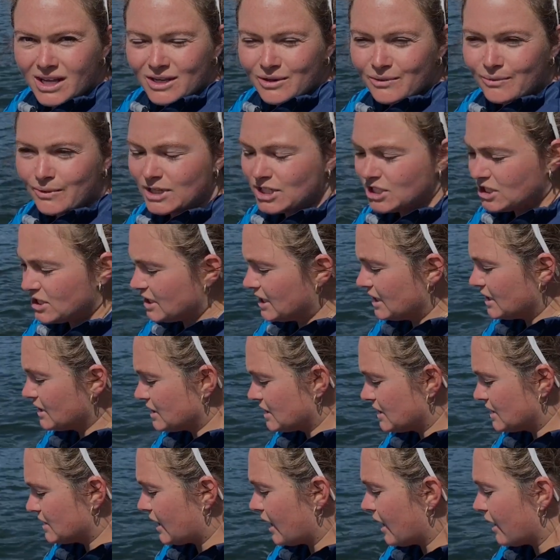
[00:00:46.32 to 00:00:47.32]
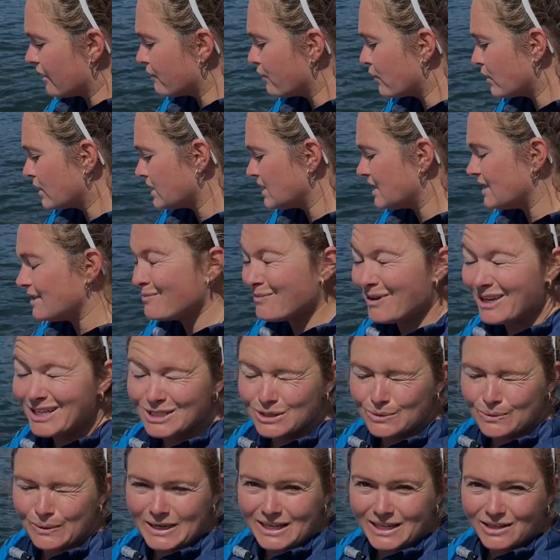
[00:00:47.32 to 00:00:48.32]
which is uh, fourteen by
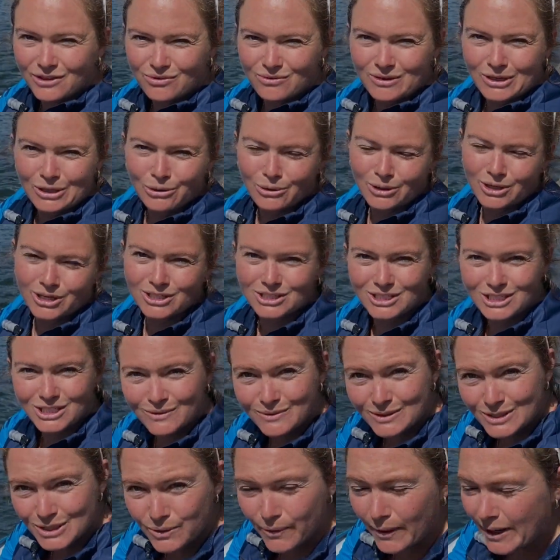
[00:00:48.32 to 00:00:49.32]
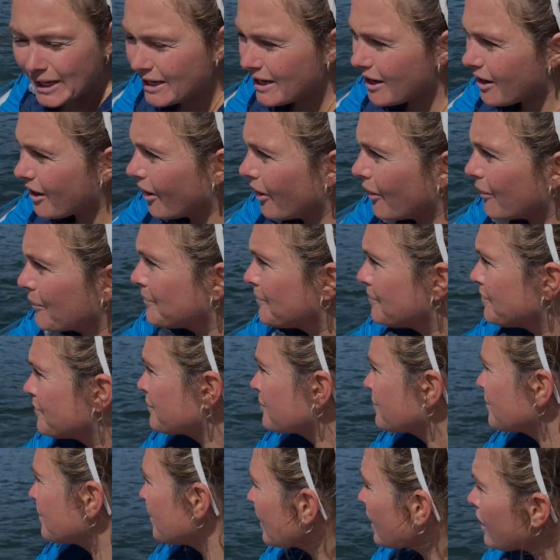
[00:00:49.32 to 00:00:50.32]
twenty and three quarters, so it's quite narrow.
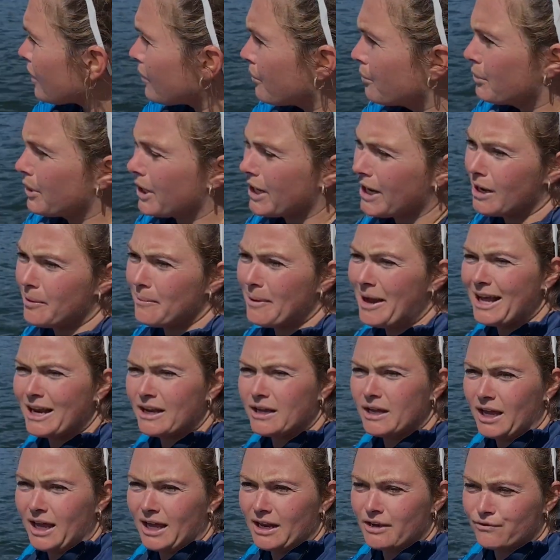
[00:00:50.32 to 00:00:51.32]
But um, had a, had